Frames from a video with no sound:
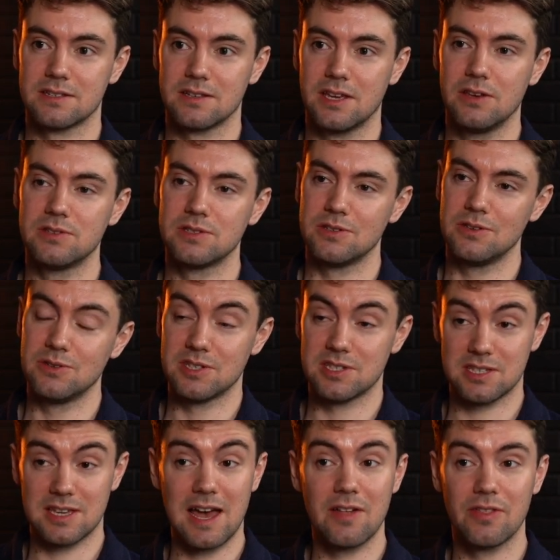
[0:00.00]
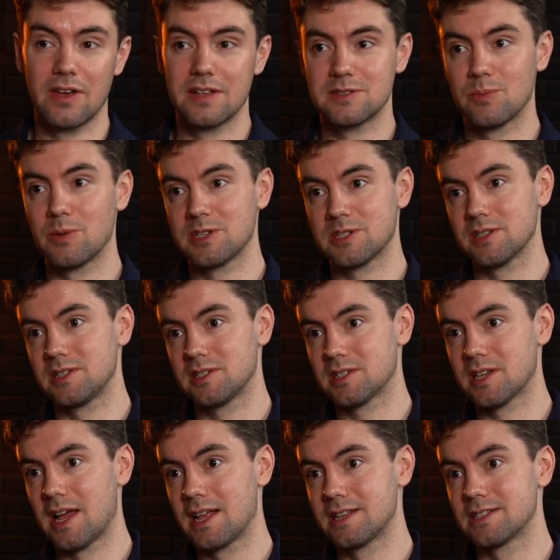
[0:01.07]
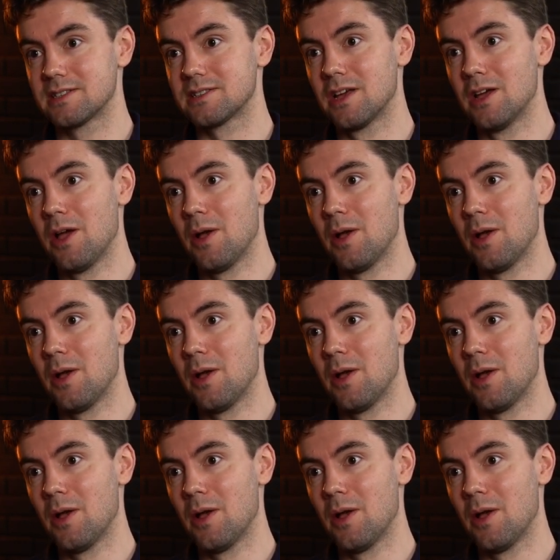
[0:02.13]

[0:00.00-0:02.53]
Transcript: uses Tether to basically send